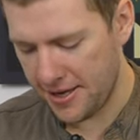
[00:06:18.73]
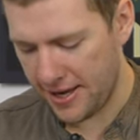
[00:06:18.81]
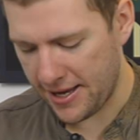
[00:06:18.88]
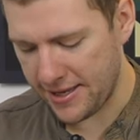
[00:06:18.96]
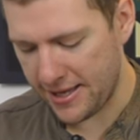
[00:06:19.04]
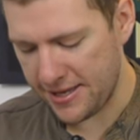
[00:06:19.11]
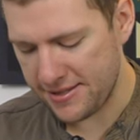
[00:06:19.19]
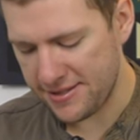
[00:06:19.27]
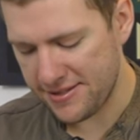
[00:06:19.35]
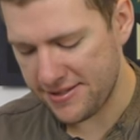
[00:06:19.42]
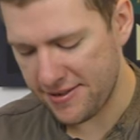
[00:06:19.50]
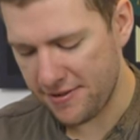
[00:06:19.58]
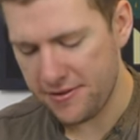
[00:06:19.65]
And then
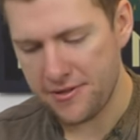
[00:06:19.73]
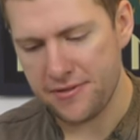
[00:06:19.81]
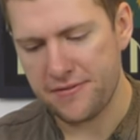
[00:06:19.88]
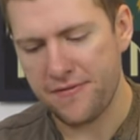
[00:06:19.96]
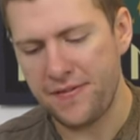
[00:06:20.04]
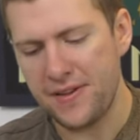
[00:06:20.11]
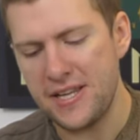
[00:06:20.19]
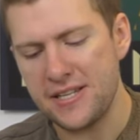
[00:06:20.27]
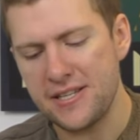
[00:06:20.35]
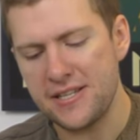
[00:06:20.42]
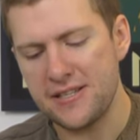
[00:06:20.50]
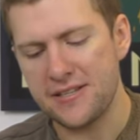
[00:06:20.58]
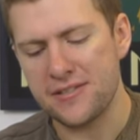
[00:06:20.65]
just, just
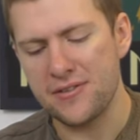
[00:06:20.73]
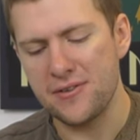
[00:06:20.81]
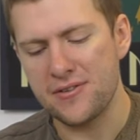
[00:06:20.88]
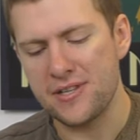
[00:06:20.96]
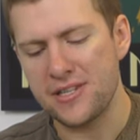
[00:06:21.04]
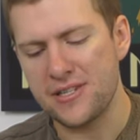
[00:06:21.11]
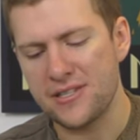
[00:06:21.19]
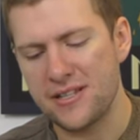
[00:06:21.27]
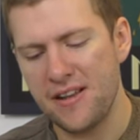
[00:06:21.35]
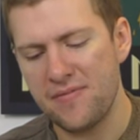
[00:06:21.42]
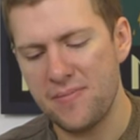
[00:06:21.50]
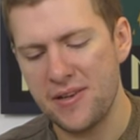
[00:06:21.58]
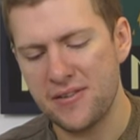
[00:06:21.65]
finishing the story just
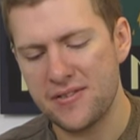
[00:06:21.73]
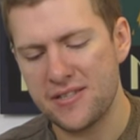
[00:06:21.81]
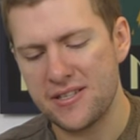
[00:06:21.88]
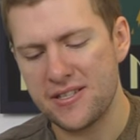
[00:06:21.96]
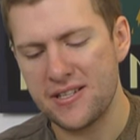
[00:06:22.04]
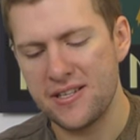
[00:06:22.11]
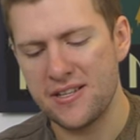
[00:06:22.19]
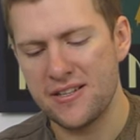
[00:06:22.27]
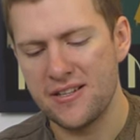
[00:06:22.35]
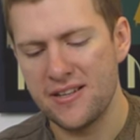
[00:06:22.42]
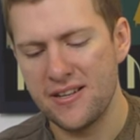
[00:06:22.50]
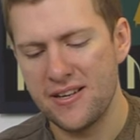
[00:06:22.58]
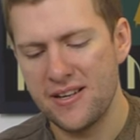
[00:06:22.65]
left me on such a
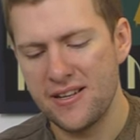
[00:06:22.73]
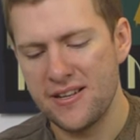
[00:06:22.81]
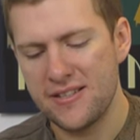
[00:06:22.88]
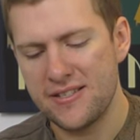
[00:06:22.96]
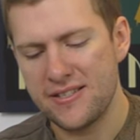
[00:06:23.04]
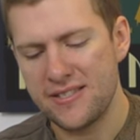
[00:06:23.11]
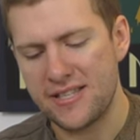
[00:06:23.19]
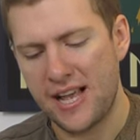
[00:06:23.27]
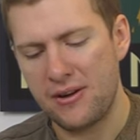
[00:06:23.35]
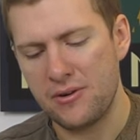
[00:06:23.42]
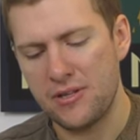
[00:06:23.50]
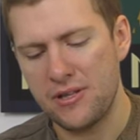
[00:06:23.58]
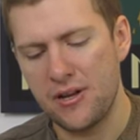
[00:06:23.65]

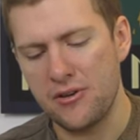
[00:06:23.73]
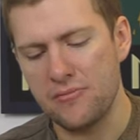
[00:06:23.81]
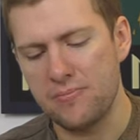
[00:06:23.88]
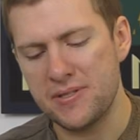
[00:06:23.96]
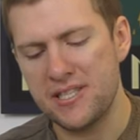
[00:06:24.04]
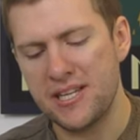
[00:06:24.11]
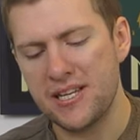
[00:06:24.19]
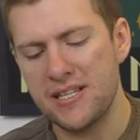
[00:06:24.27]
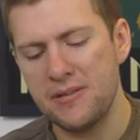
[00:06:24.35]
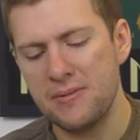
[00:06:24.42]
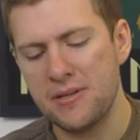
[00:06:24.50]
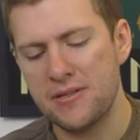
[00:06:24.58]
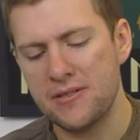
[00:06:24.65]
sour note, particularly
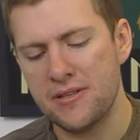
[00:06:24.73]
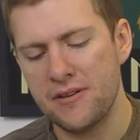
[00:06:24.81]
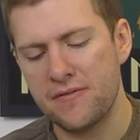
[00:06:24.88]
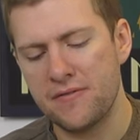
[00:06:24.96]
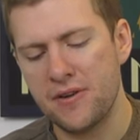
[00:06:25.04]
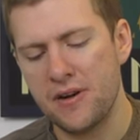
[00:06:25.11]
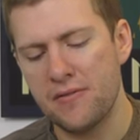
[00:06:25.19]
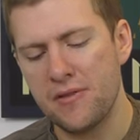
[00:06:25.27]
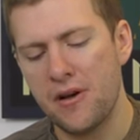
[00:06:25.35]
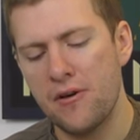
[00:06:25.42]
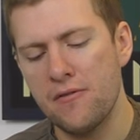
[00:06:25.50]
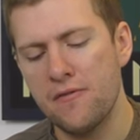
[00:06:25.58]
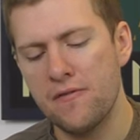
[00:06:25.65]
because like throughout the
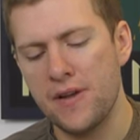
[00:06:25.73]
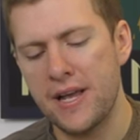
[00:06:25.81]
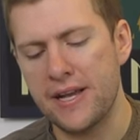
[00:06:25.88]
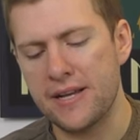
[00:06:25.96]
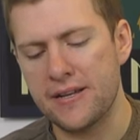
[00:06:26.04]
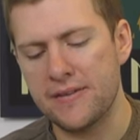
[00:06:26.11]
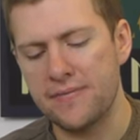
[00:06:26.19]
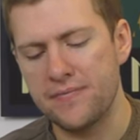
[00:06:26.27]
whole thing,